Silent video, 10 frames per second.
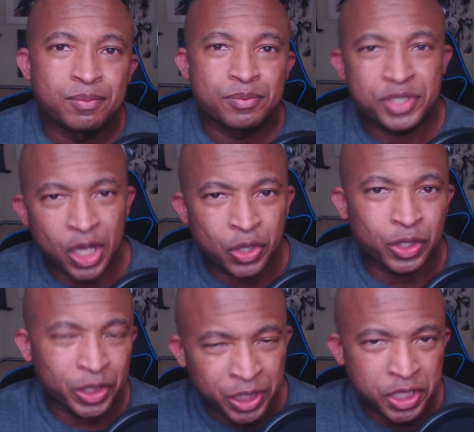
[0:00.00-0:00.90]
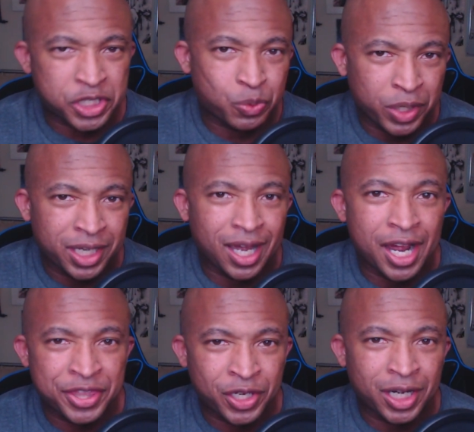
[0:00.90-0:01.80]
So earlier this week, I
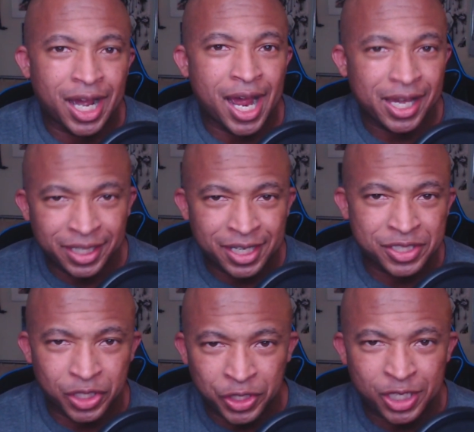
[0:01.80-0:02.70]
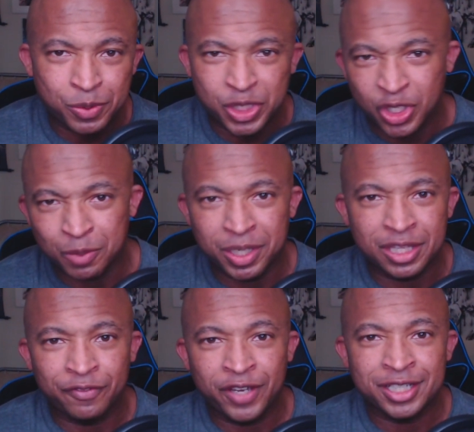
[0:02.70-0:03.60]
thought Hyliion's earnings was going to be the
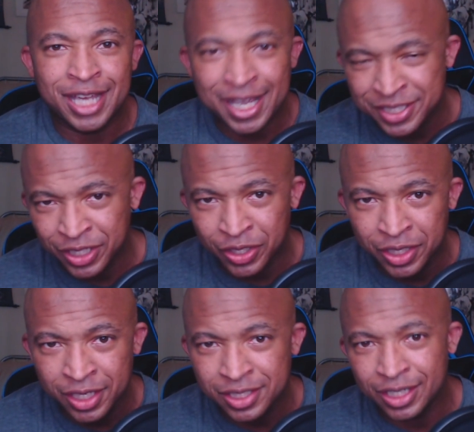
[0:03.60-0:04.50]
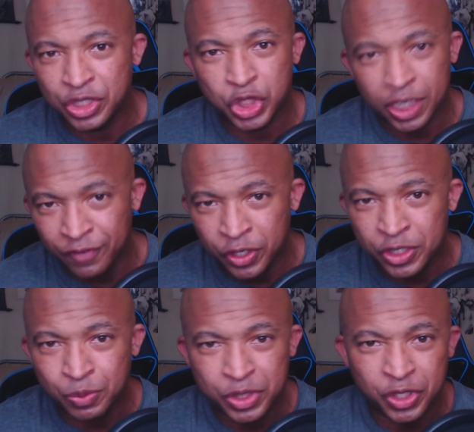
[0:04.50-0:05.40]
fantastic earnings and Gevo's
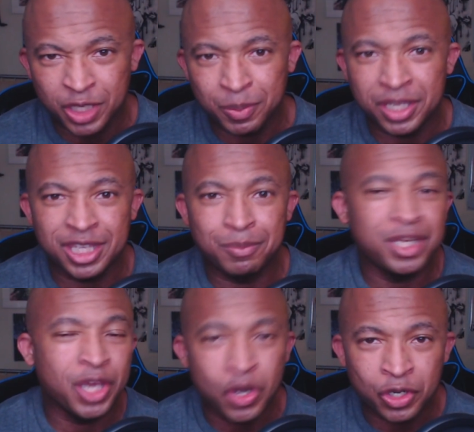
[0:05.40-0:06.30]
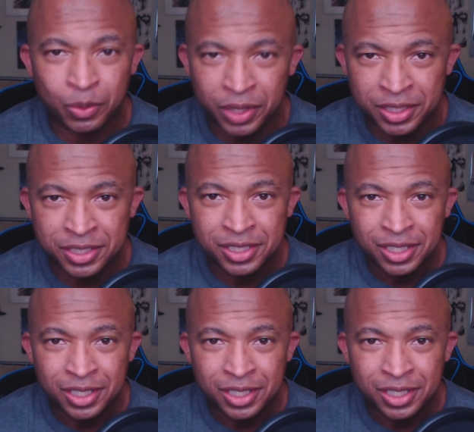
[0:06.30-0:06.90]
was going to be the mediocre ones.